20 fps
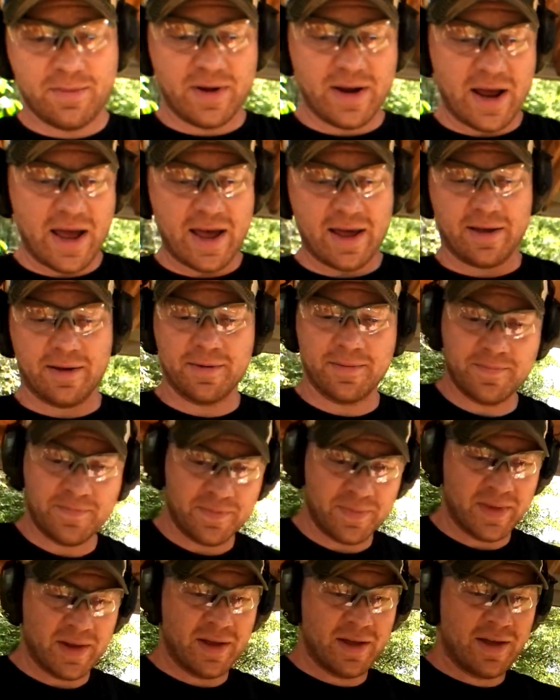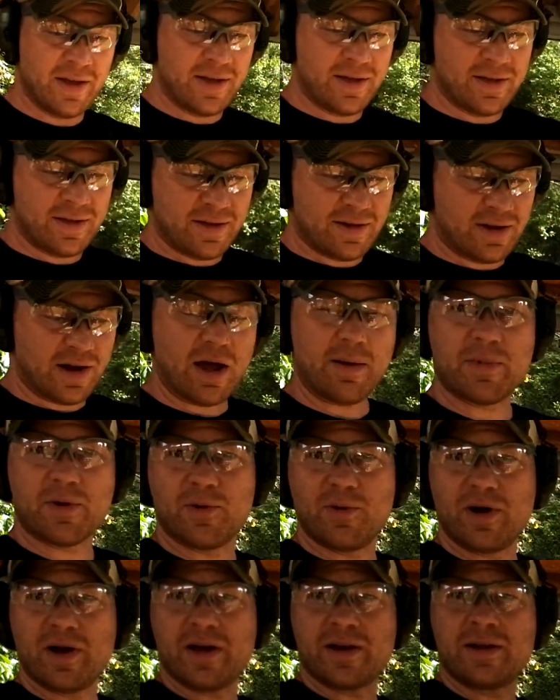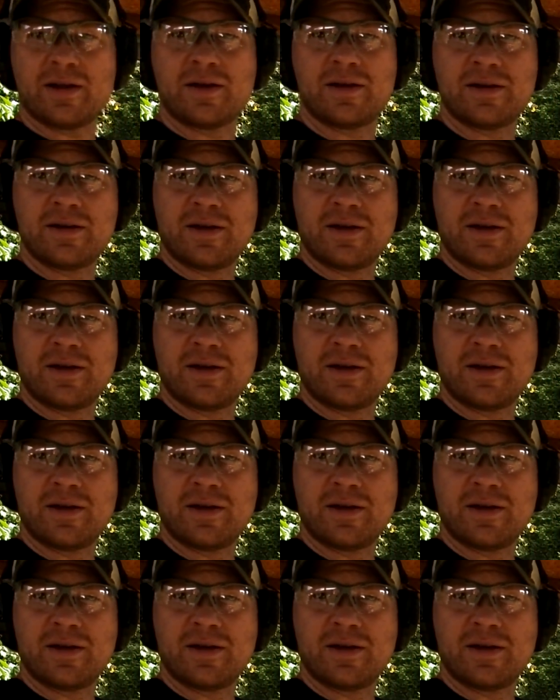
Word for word: But hey, number one,